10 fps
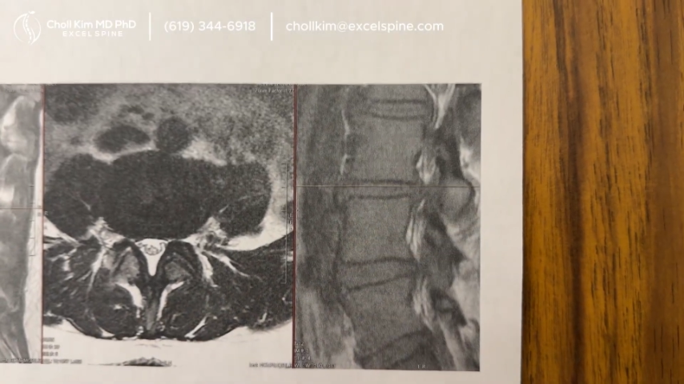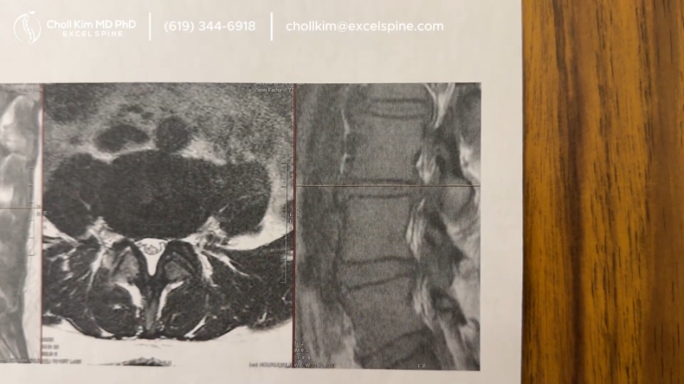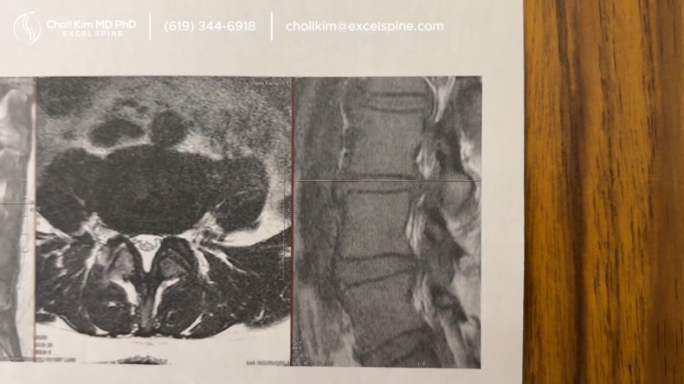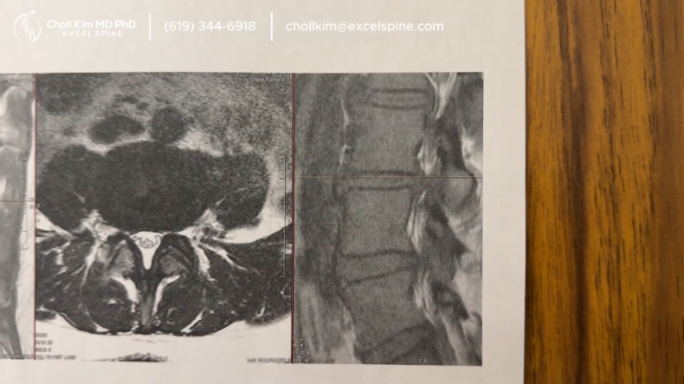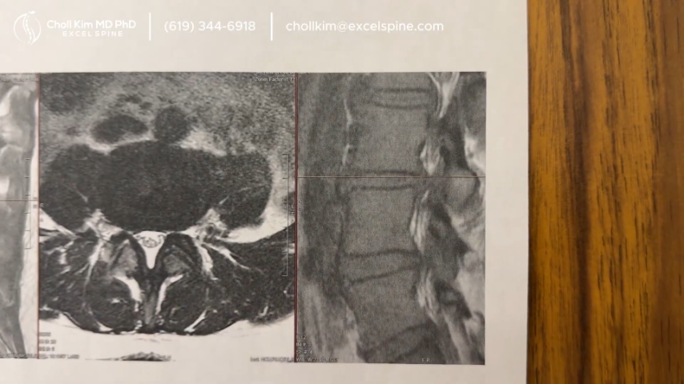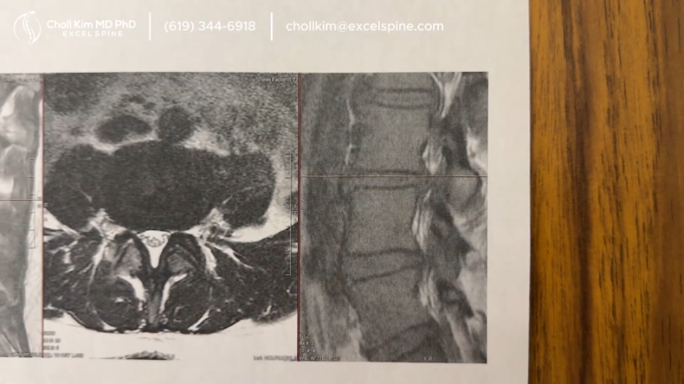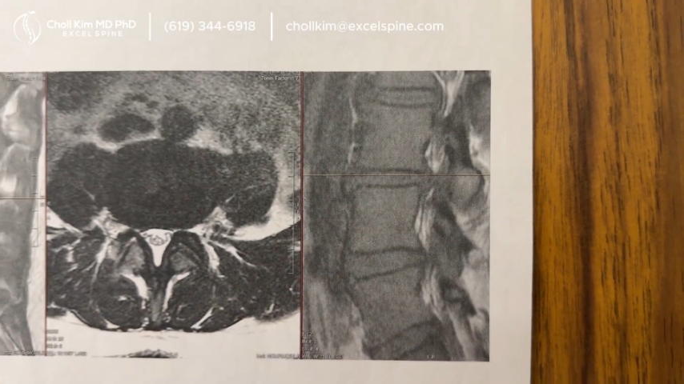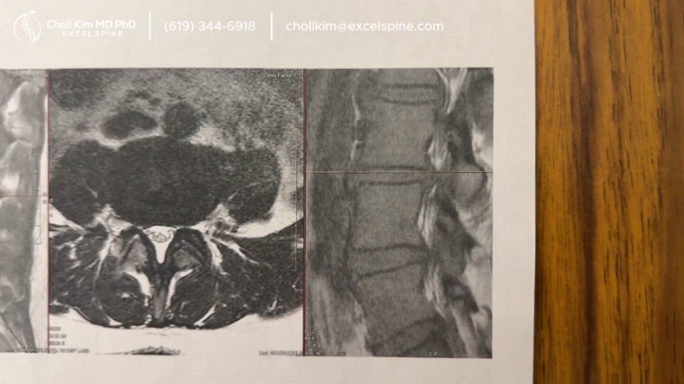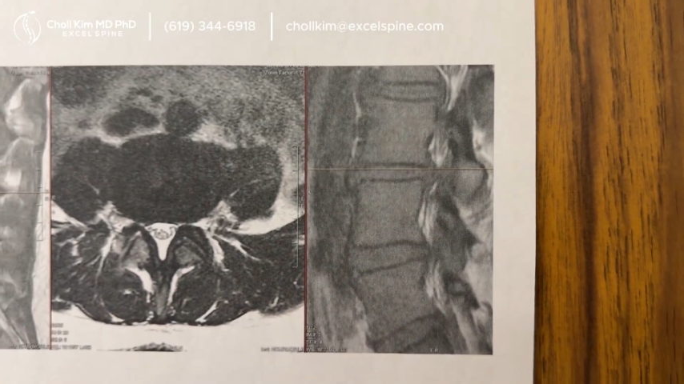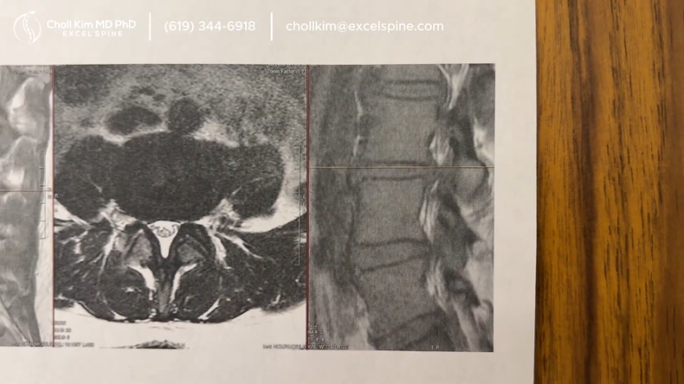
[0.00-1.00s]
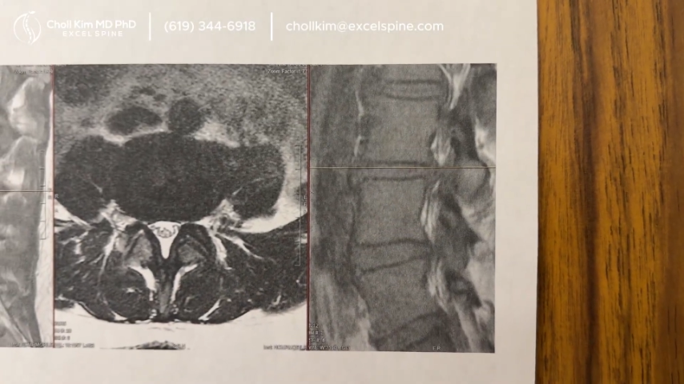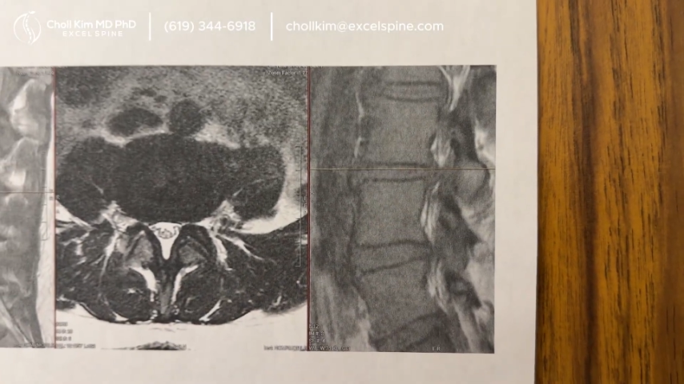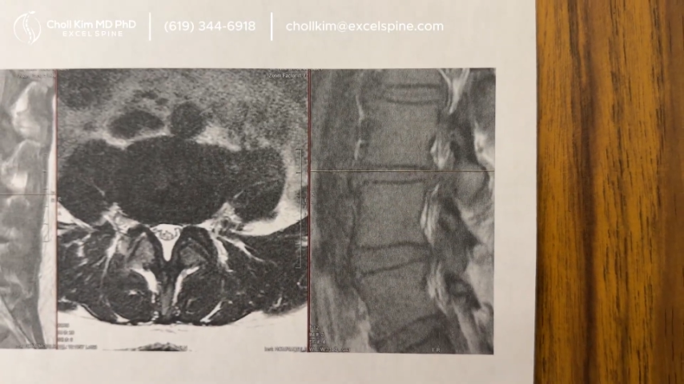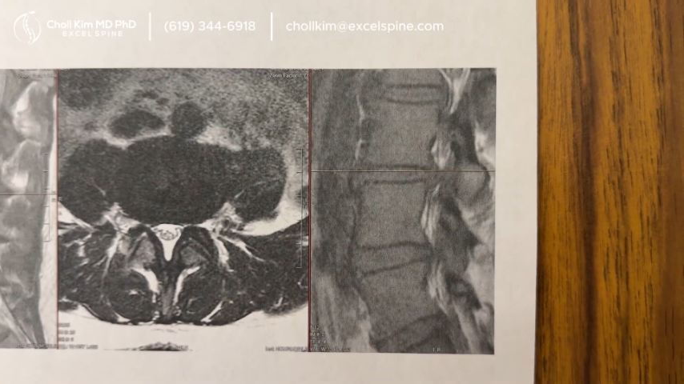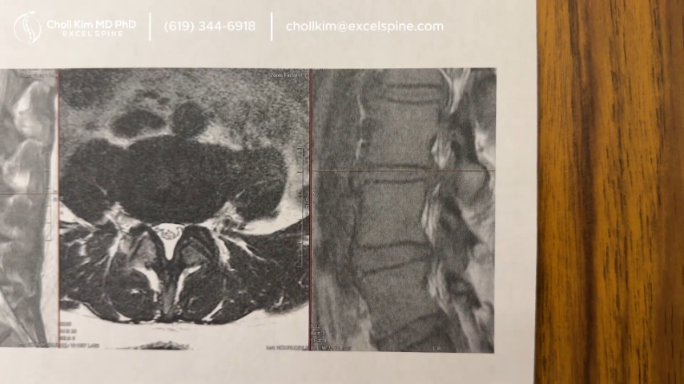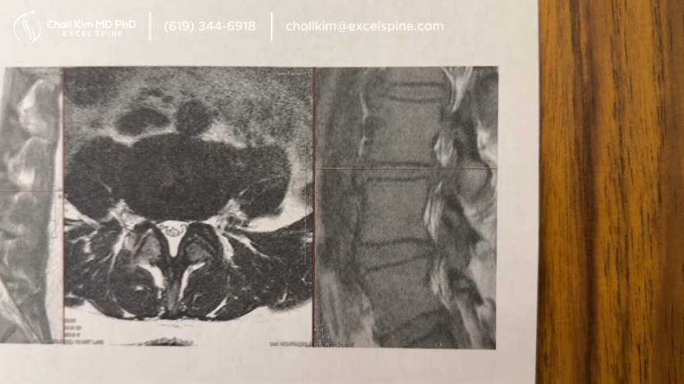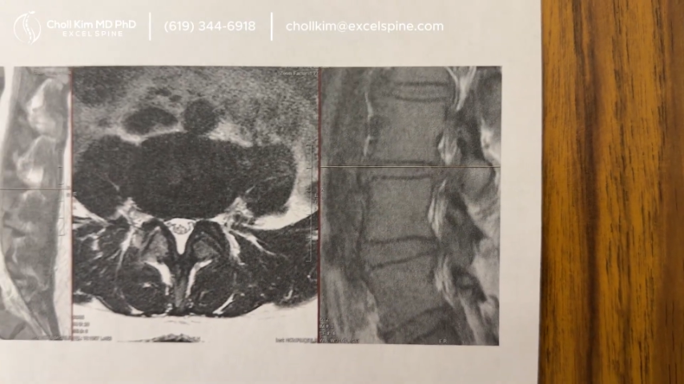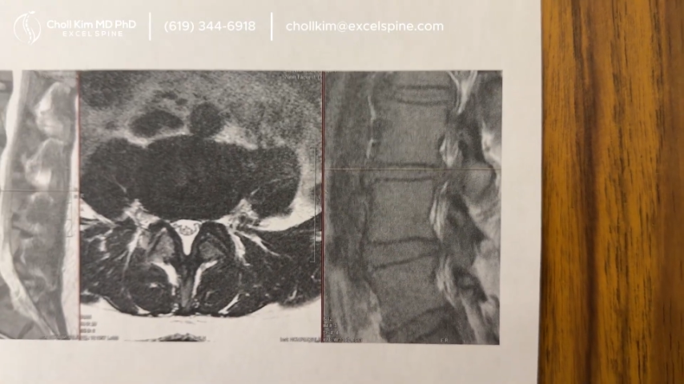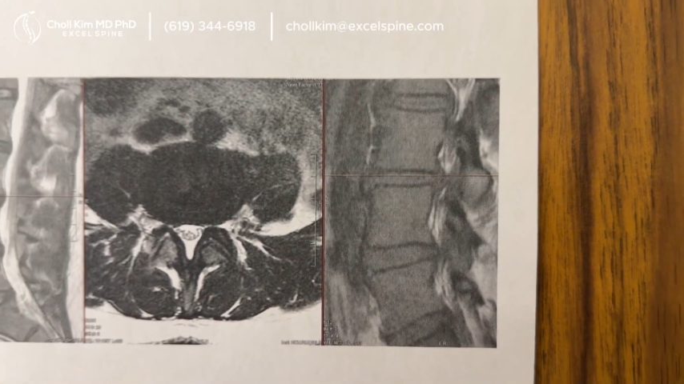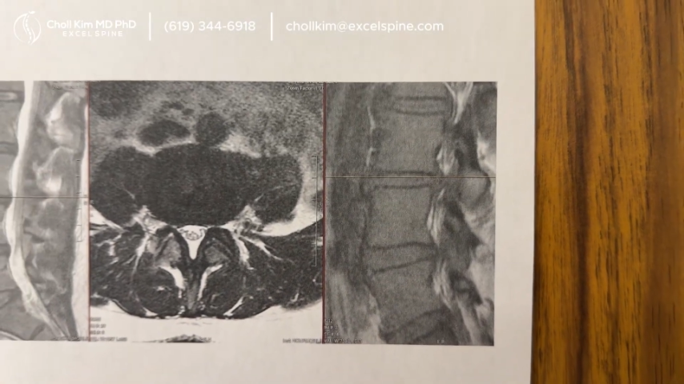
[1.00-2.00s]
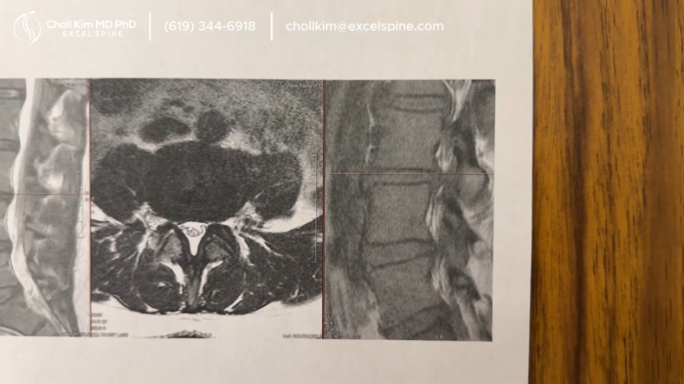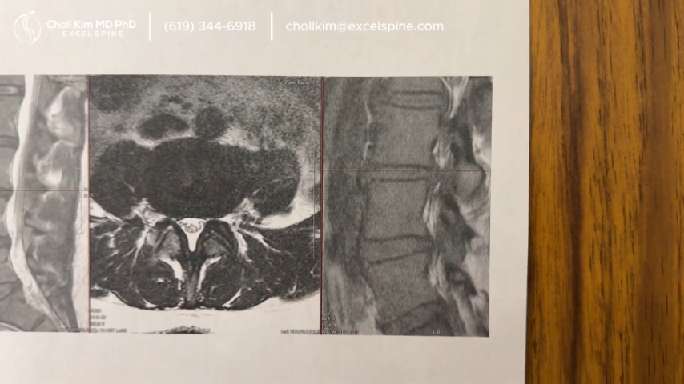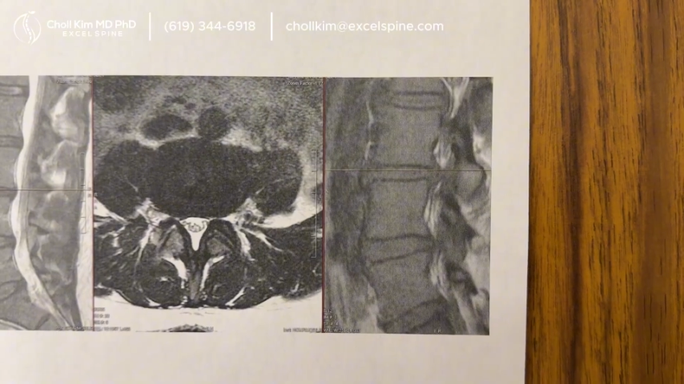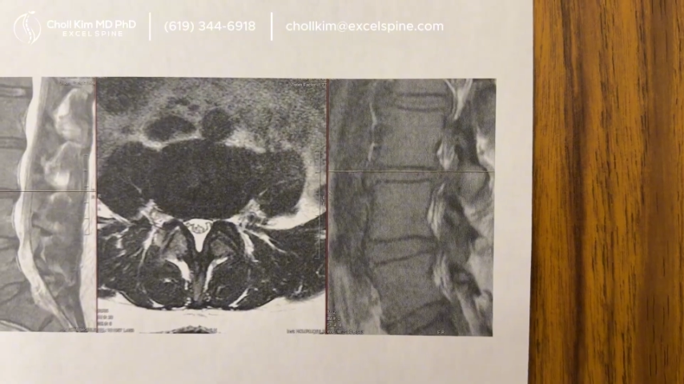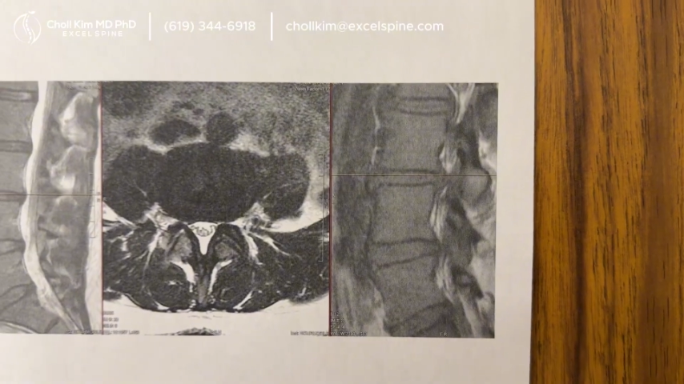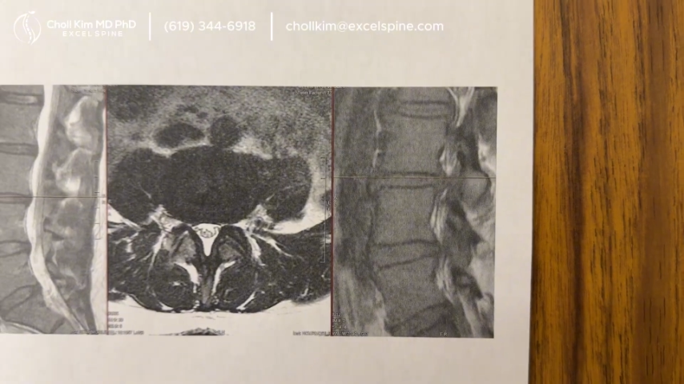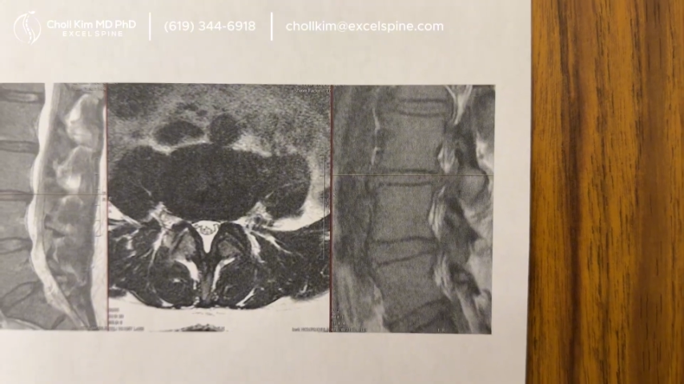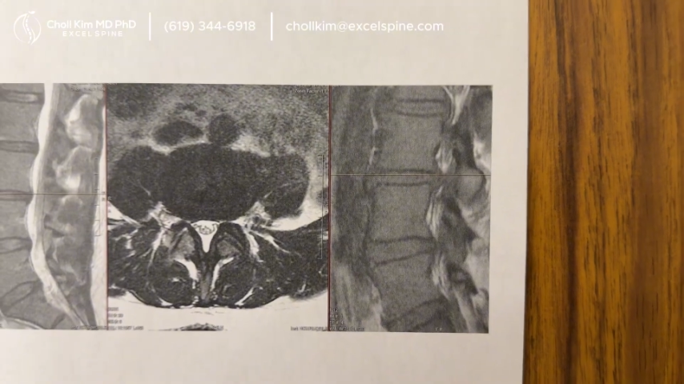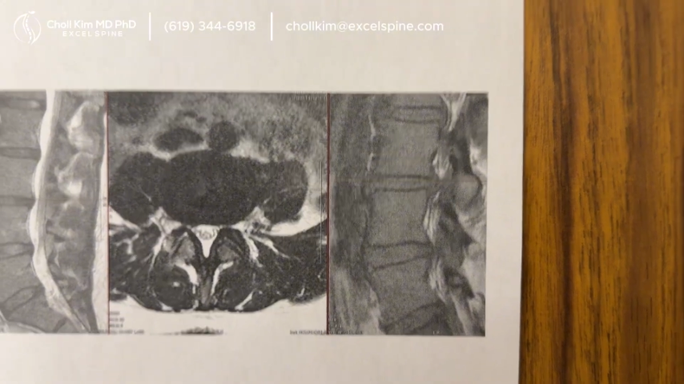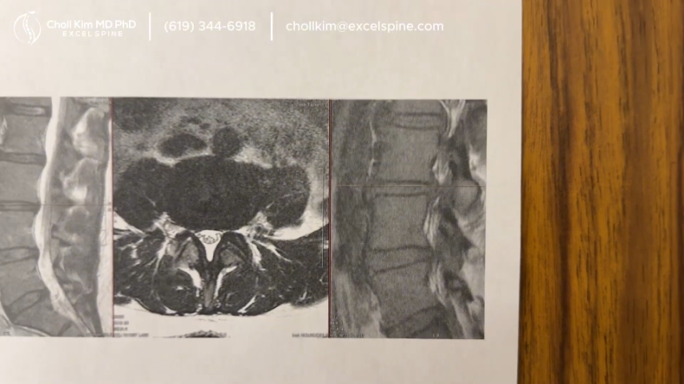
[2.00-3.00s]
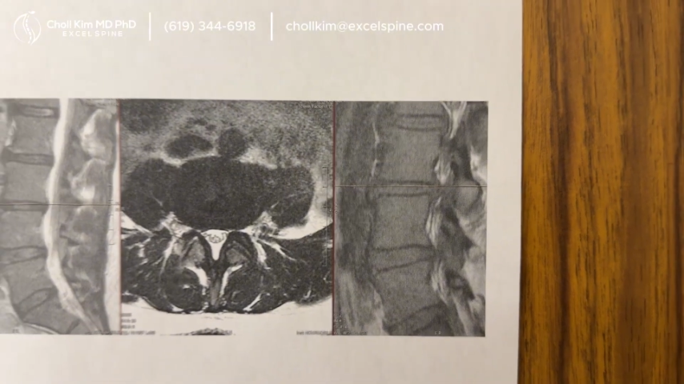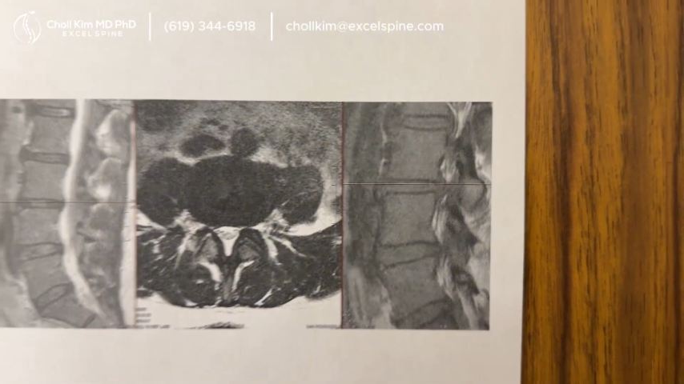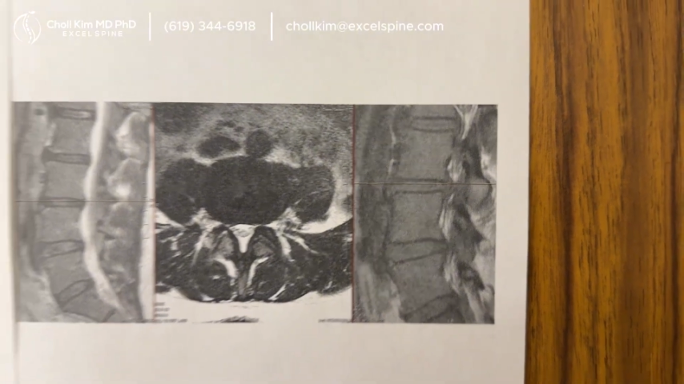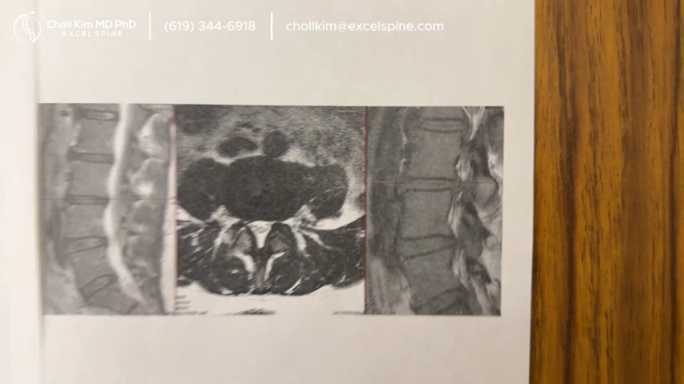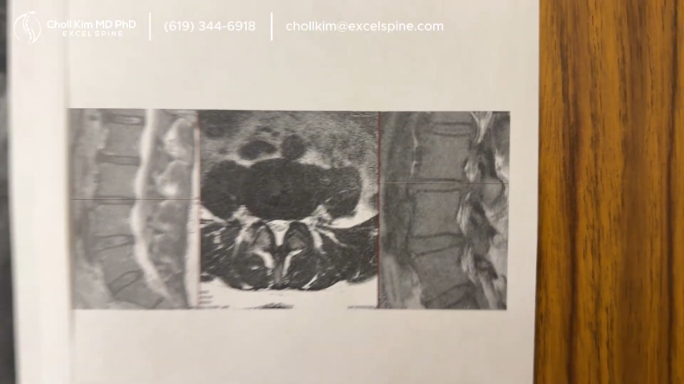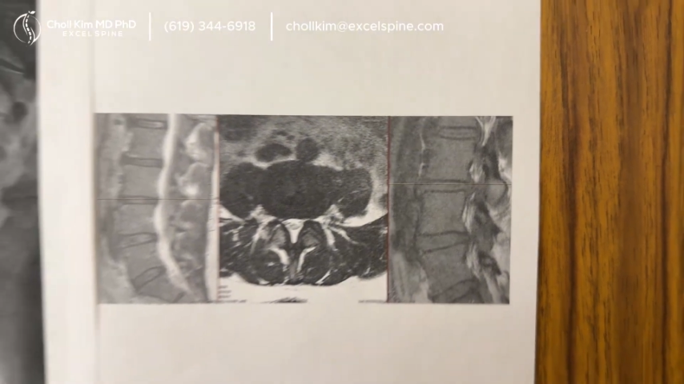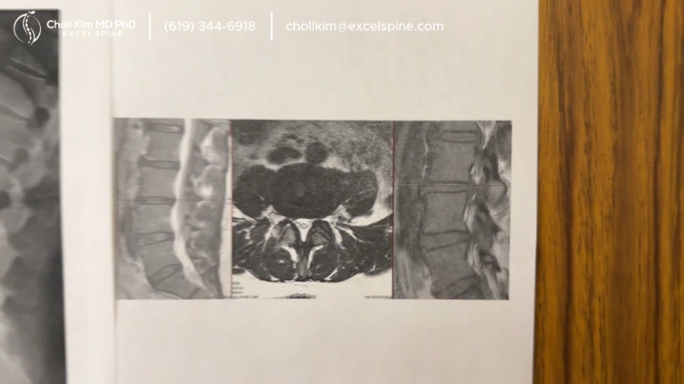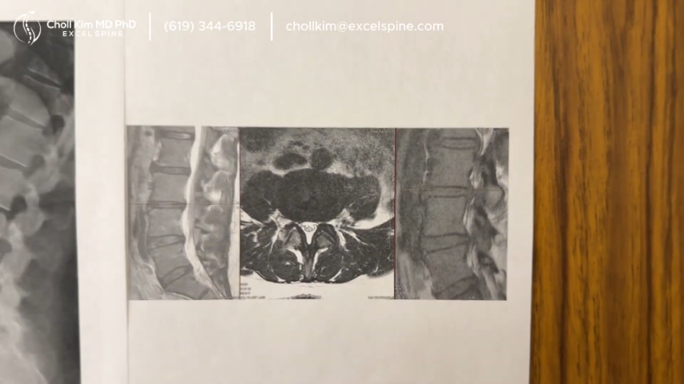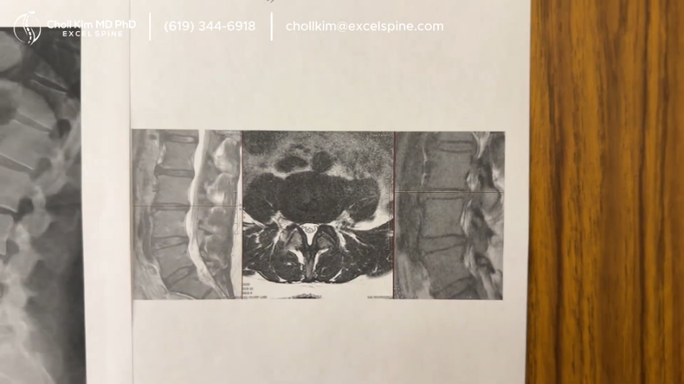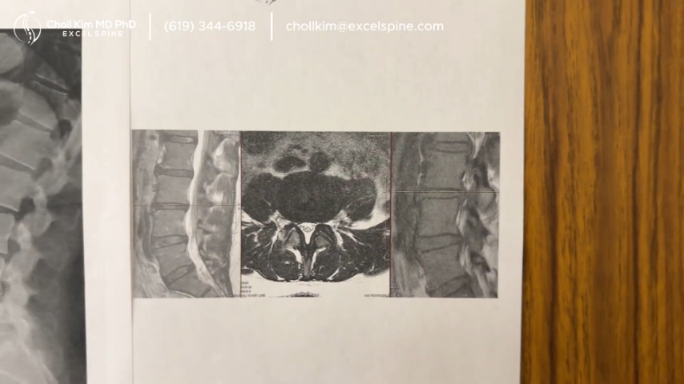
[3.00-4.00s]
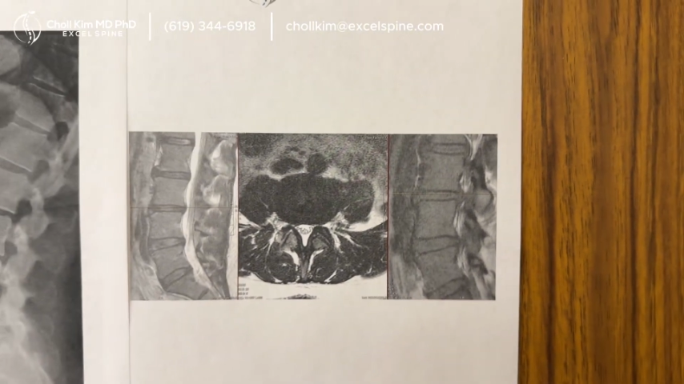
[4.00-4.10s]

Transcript: No face is visible, so there are no lips to read.